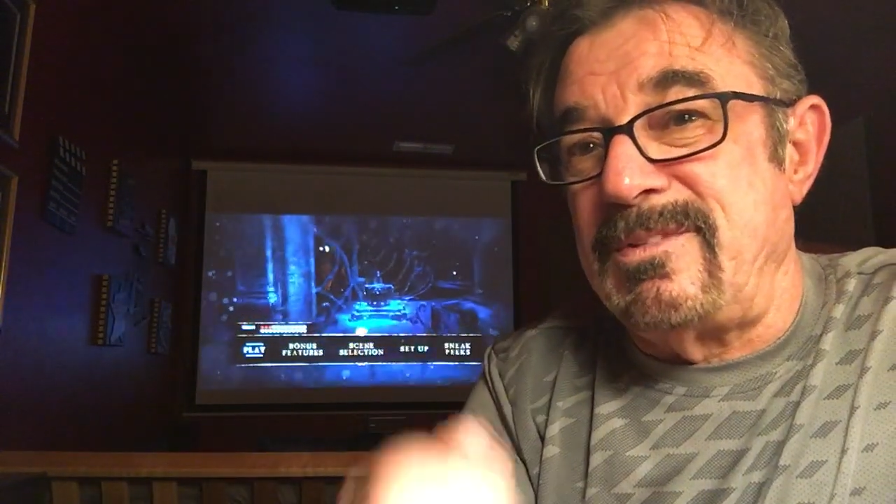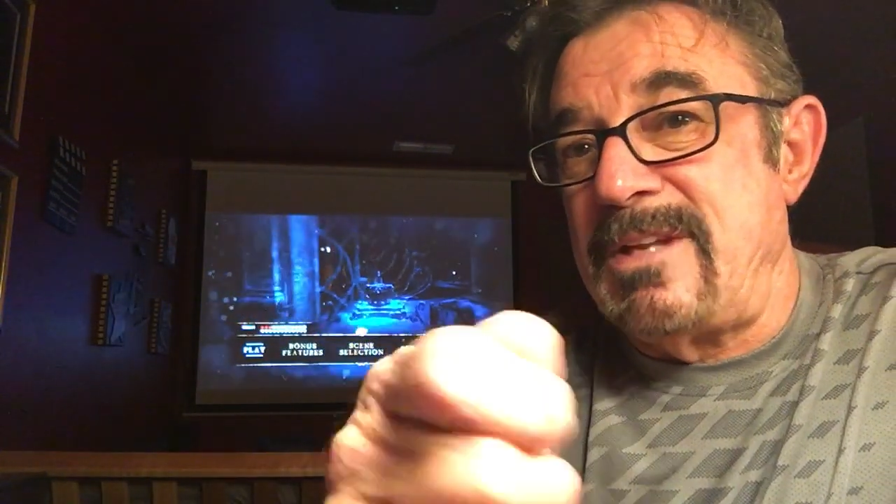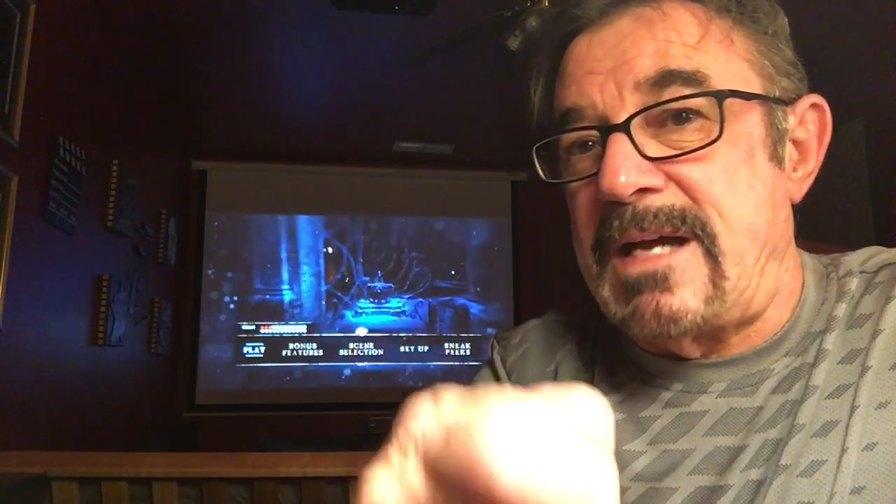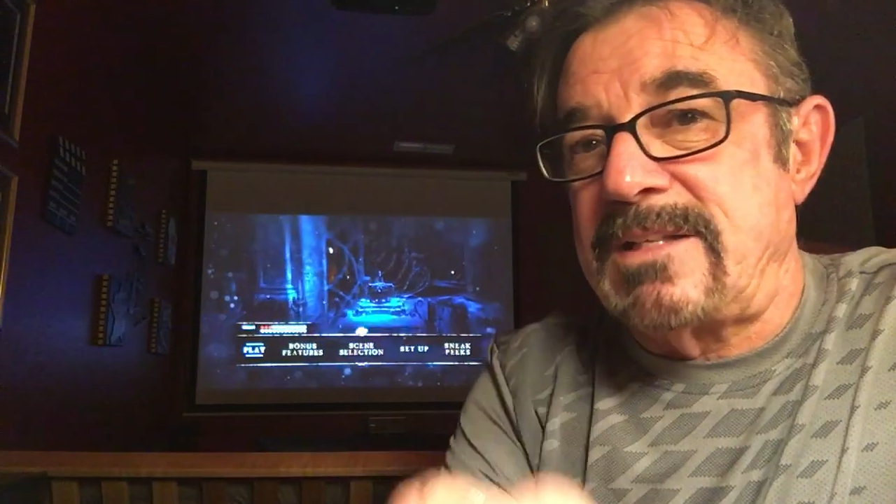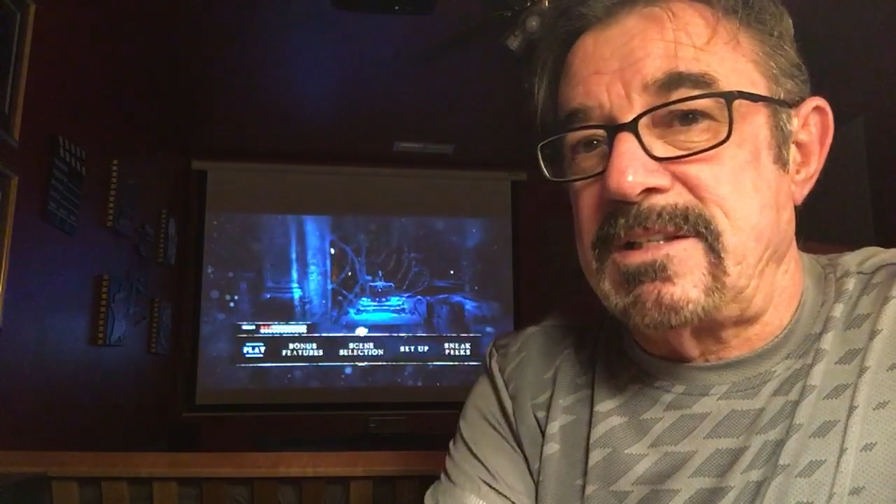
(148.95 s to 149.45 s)

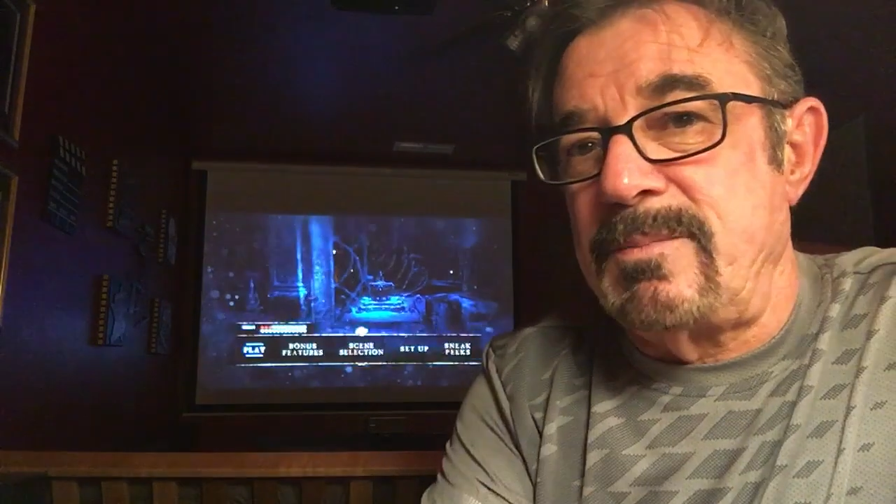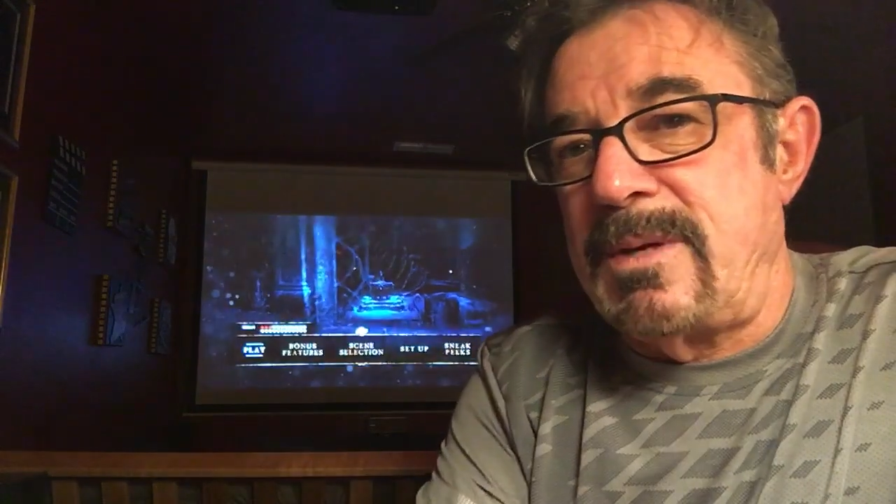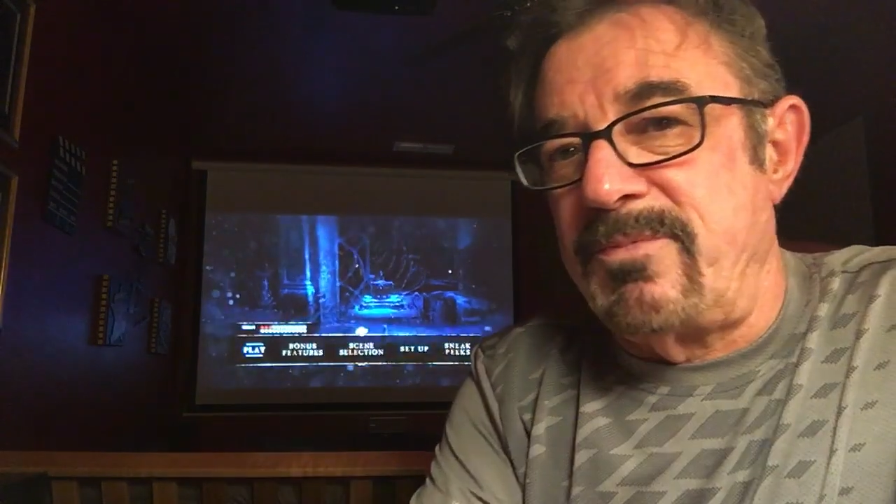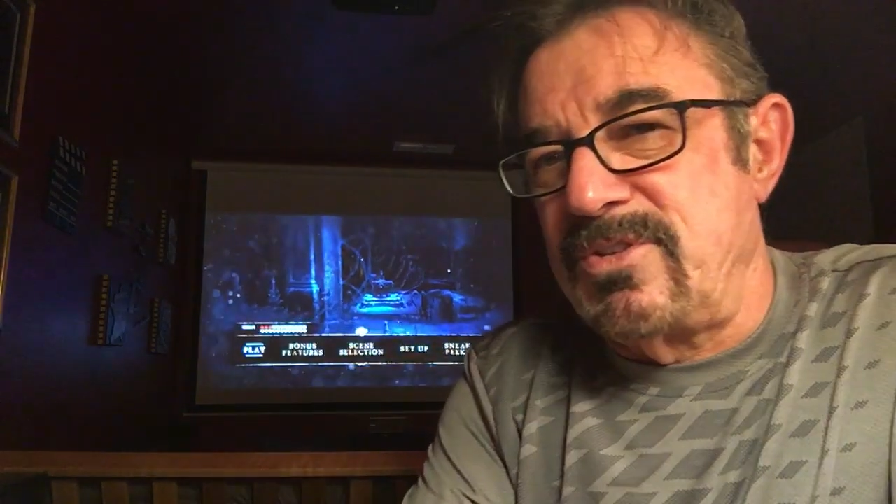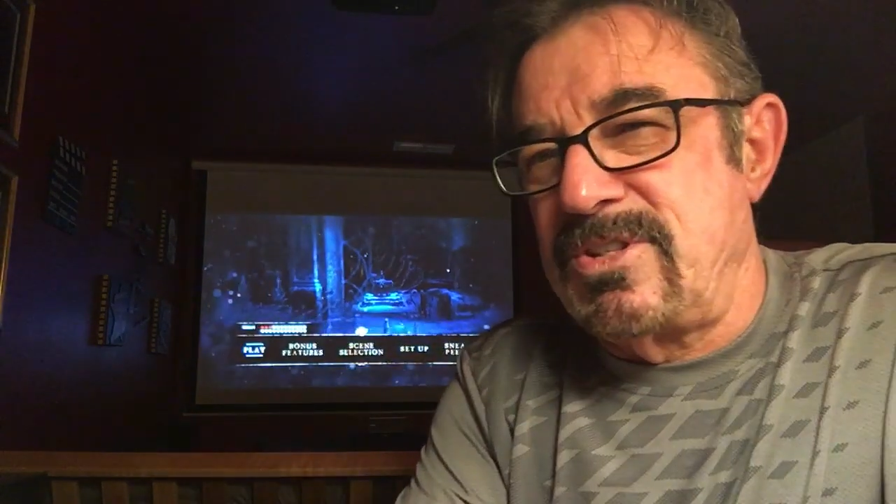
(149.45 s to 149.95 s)
locks him
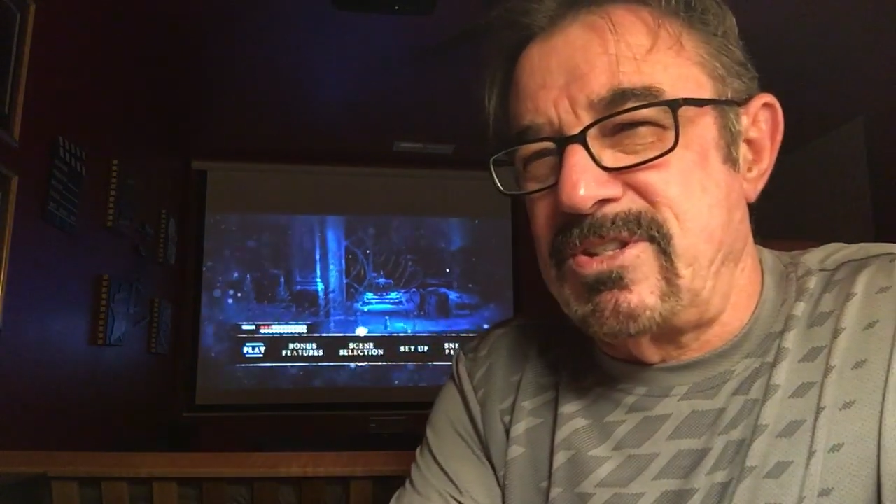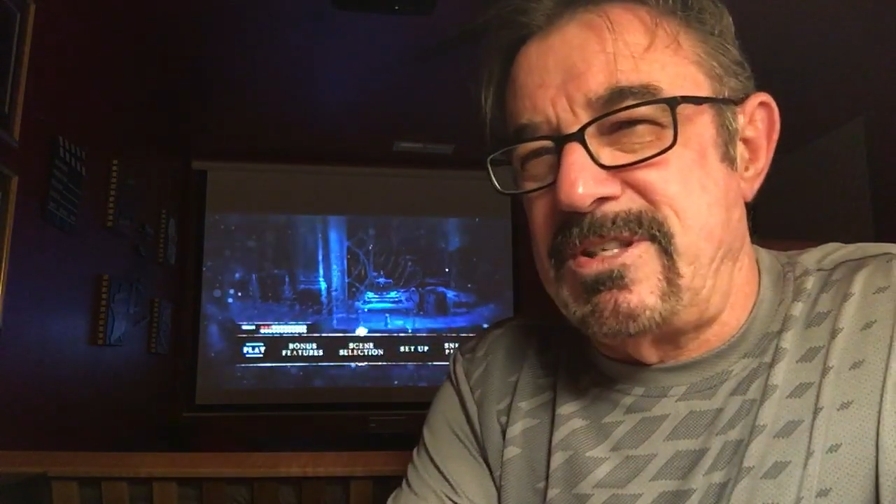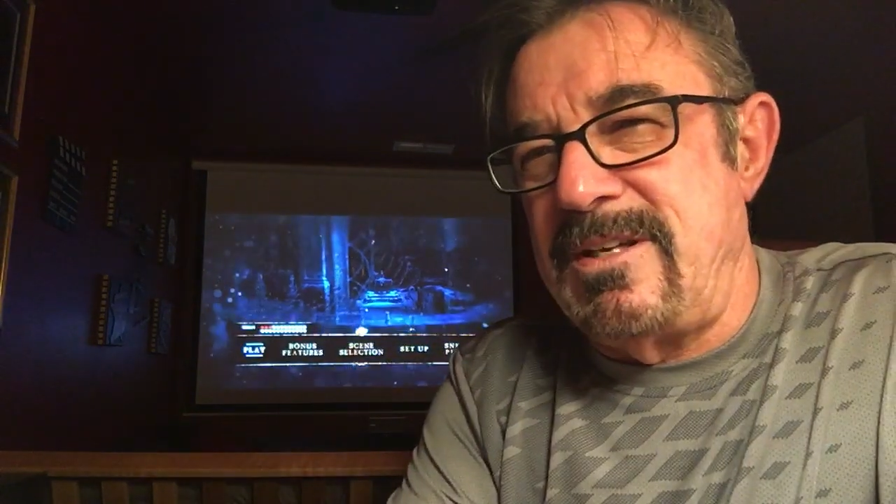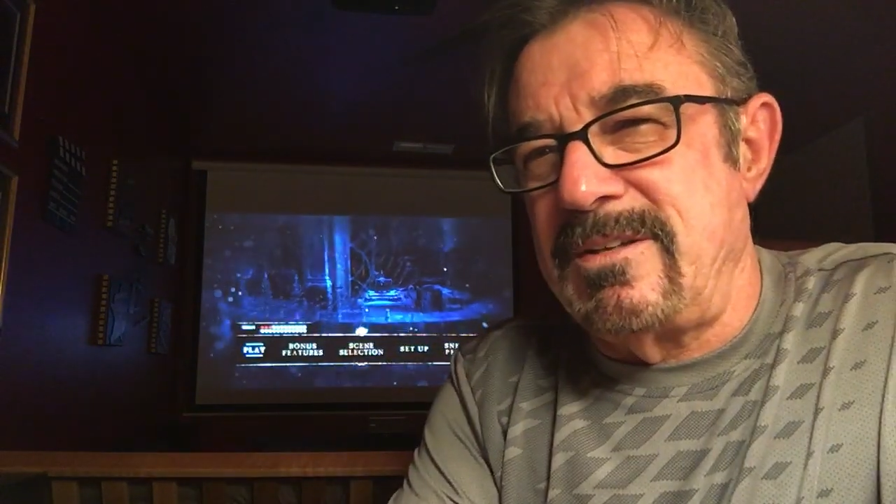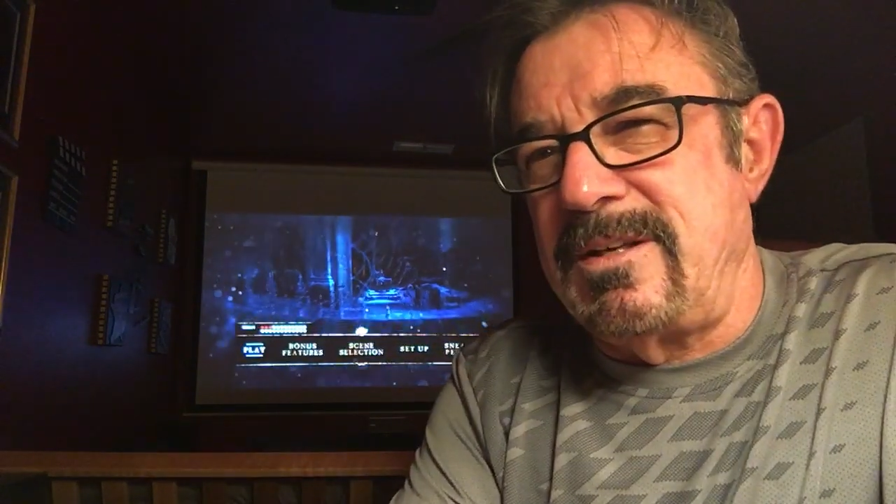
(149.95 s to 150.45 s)
up for
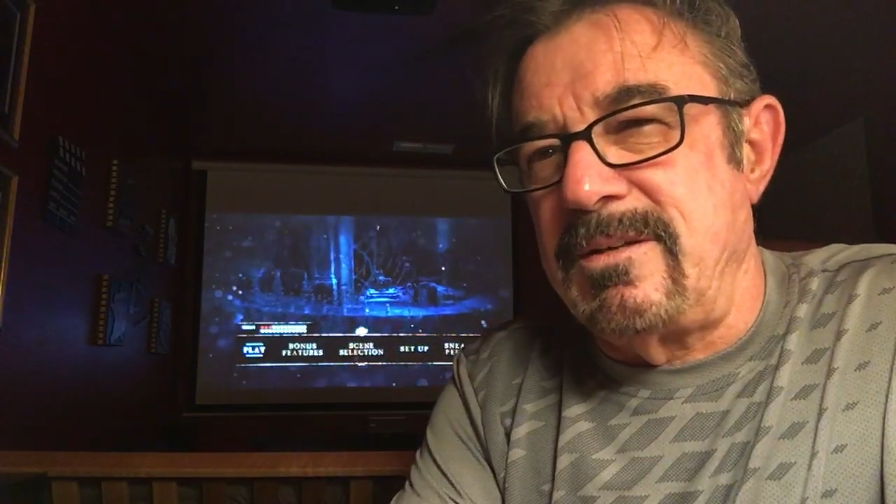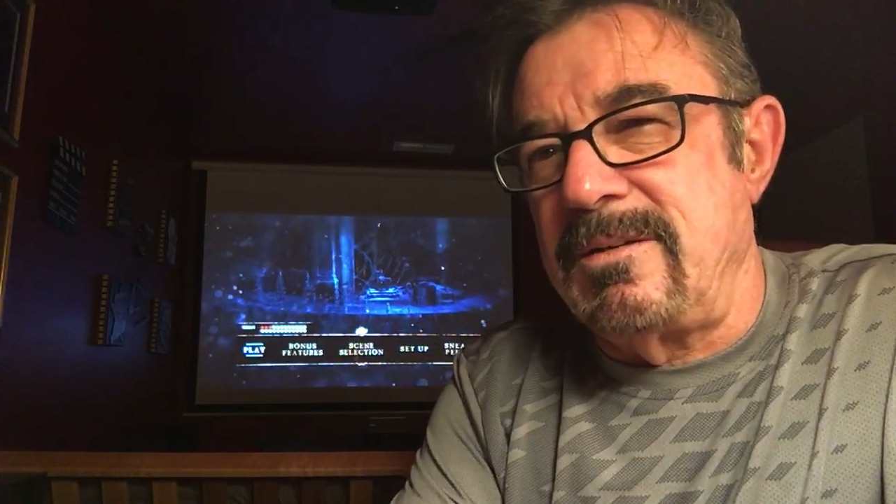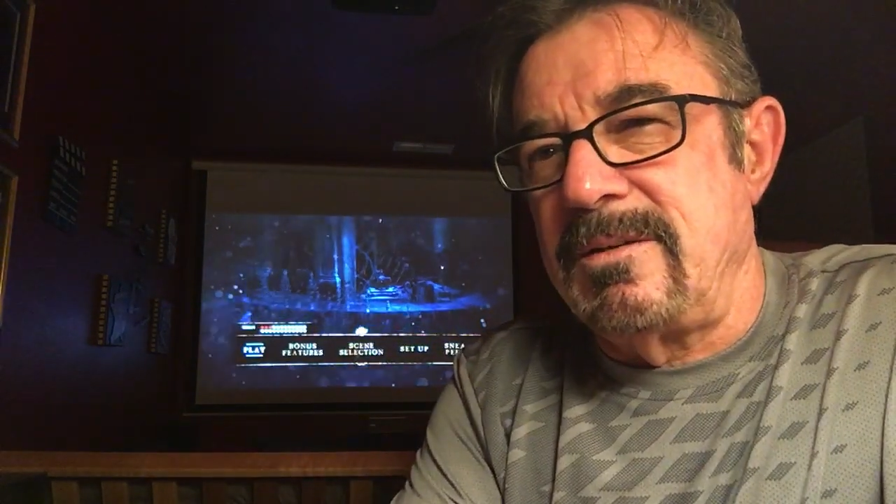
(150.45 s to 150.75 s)
stealing.